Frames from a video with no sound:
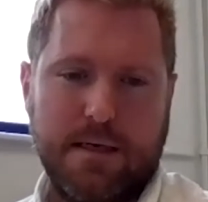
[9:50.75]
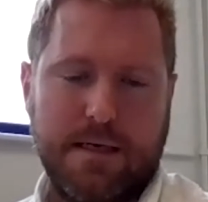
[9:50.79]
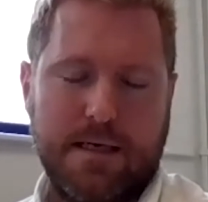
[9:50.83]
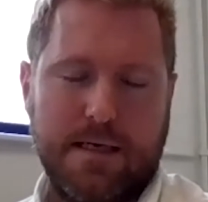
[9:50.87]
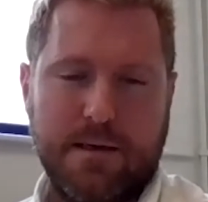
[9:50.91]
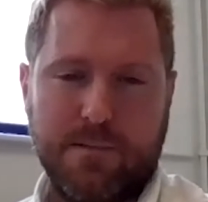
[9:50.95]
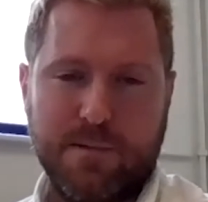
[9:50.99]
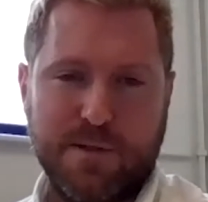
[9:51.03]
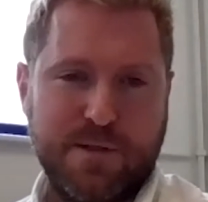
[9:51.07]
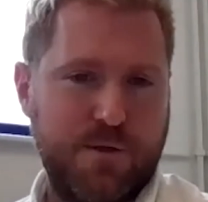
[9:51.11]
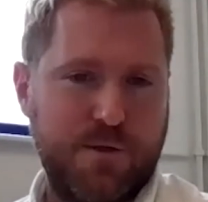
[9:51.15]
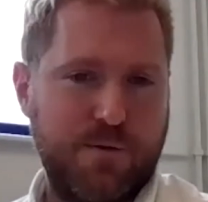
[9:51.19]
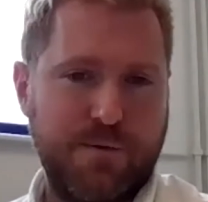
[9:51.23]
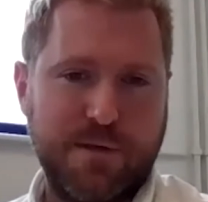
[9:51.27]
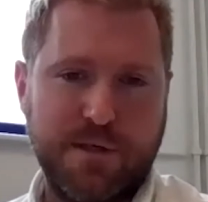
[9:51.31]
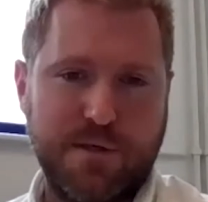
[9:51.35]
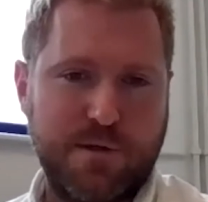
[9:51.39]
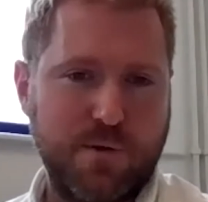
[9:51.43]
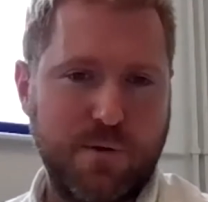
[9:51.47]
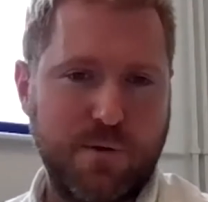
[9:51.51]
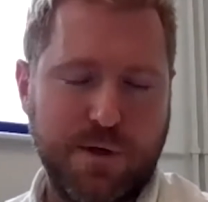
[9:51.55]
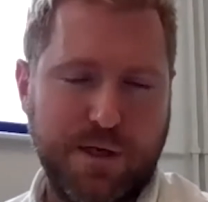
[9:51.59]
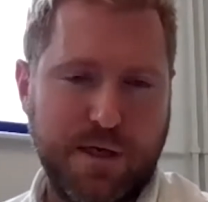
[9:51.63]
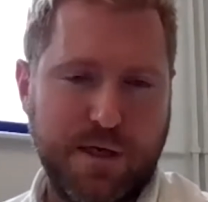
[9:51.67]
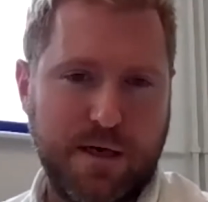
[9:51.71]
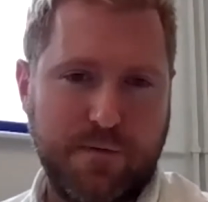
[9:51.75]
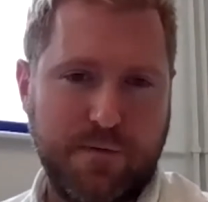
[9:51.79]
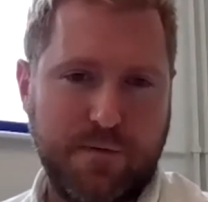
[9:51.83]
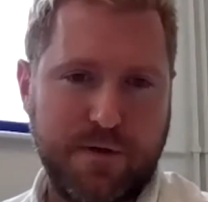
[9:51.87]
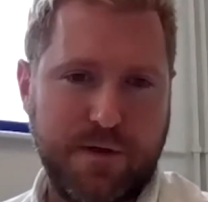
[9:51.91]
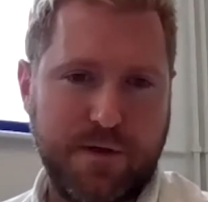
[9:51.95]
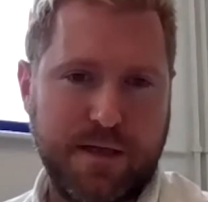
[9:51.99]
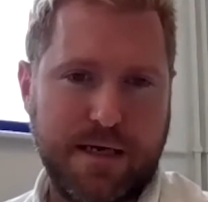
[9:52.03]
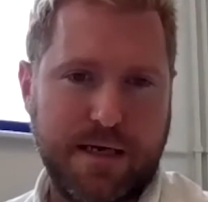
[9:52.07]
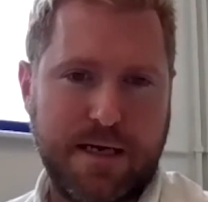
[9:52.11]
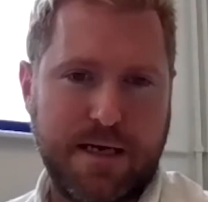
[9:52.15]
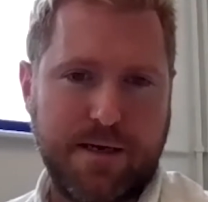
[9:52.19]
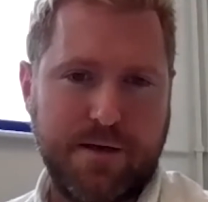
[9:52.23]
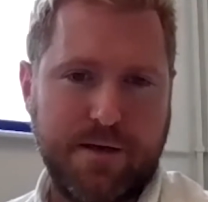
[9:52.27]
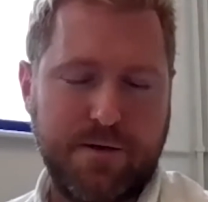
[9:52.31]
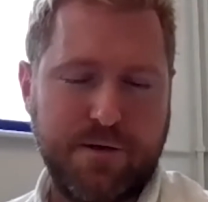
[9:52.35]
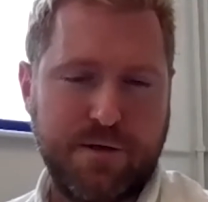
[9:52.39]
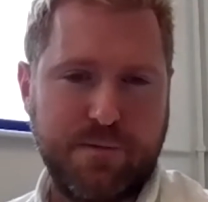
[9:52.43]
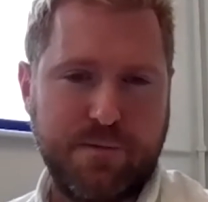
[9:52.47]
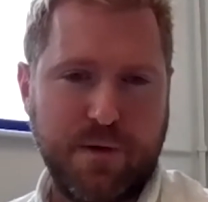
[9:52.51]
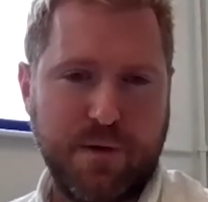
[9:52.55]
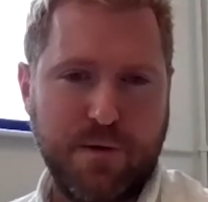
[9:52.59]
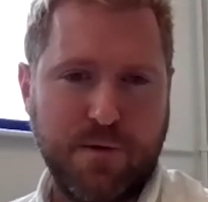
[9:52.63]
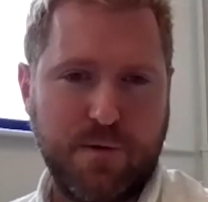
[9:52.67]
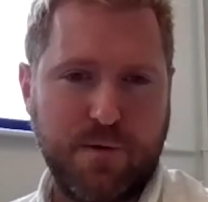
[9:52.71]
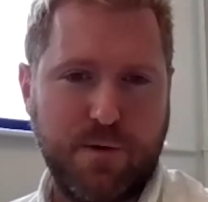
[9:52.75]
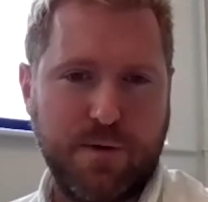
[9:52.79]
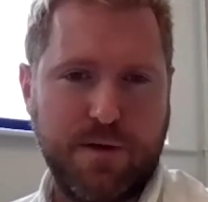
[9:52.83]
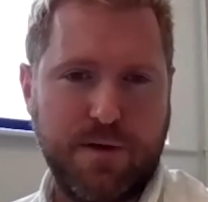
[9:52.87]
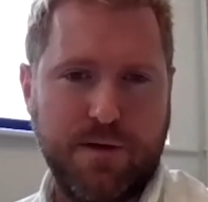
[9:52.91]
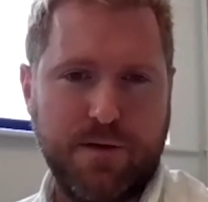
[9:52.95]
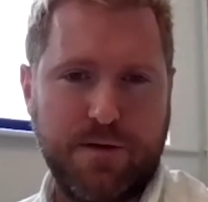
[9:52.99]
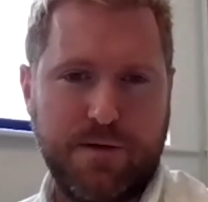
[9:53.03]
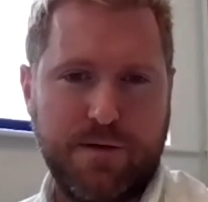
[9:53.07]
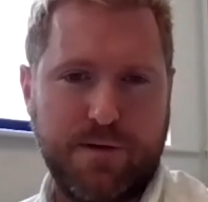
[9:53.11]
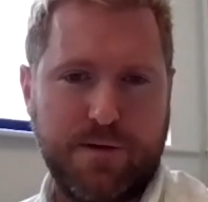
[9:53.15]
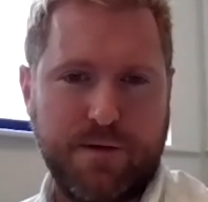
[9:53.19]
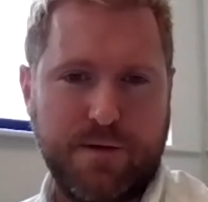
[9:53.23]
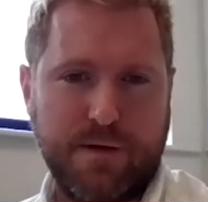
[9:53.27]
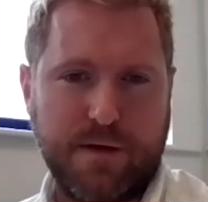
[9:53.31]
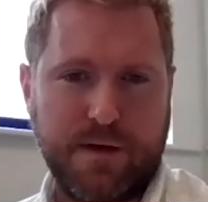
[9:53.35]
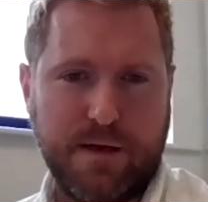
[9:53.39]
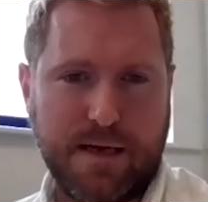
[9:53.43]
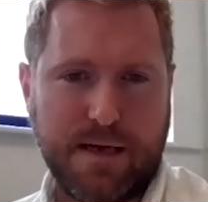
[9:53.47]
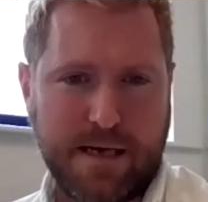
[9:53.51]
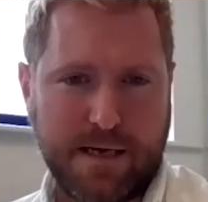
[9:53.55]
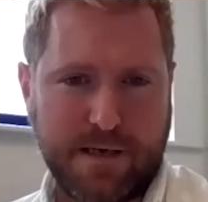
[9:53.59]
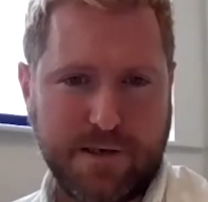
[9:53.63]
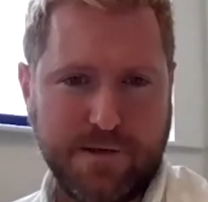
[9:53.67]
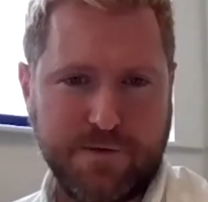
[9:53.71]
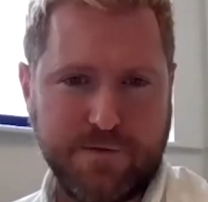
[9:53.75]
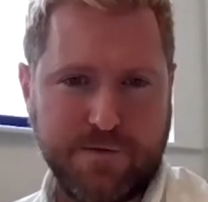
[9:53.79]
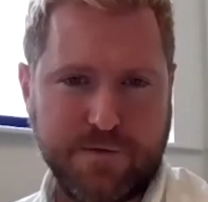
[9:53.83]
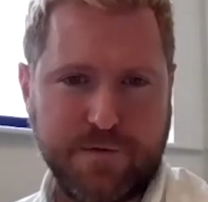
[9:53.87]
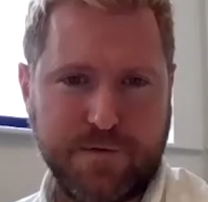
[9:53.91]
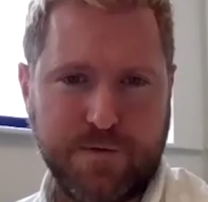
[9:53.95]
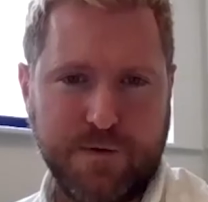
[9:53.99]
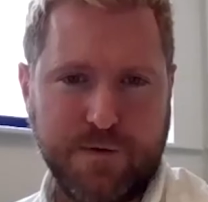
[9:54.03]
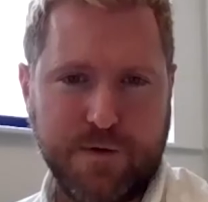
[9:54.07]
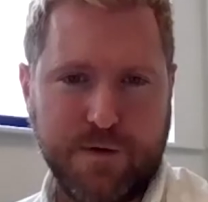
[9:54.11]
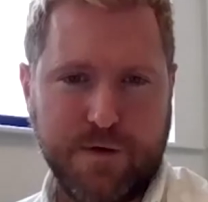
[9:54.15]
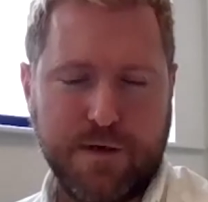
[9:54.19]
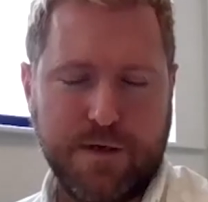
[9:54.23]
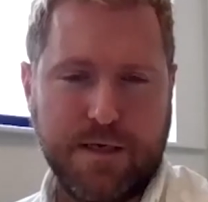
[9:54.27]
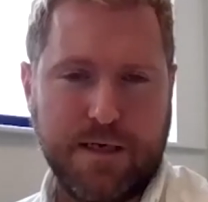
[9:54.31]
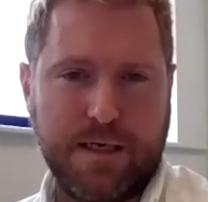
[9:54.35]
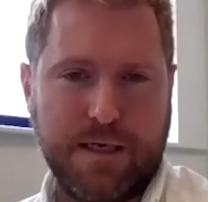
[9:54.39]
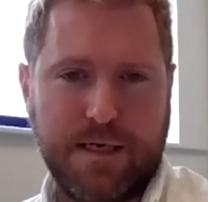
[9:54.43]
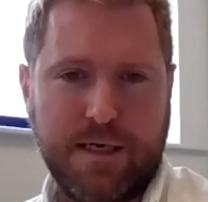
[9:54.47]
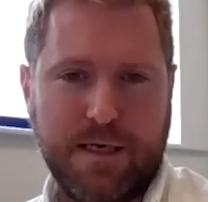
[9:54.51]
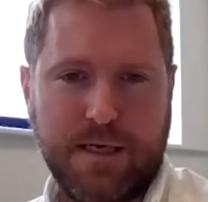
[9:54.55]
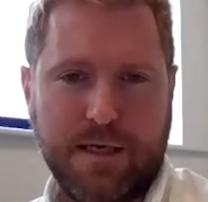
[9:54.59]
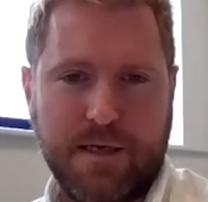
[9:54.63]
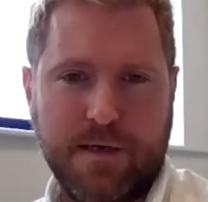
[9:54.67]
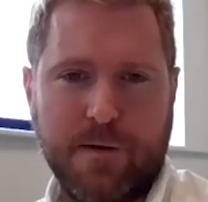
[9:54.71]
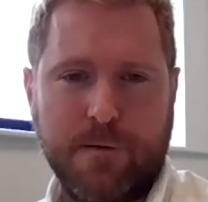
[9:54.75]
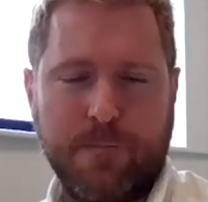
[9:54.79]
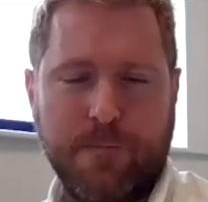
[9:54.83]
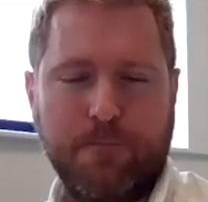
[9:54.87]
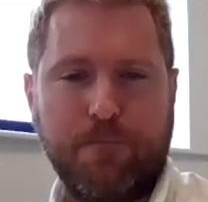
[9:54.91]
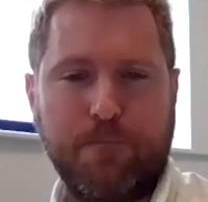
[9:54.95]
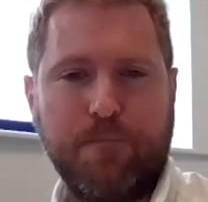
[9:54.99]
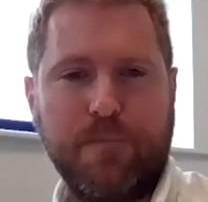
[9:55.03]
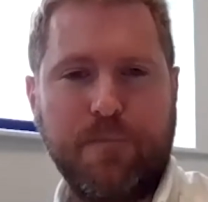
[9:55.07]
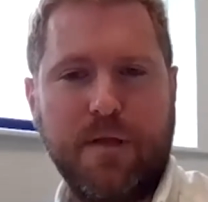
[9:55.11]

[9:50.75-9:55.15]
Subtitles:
and I'm assuming shortly after that you spoke with Andrew here.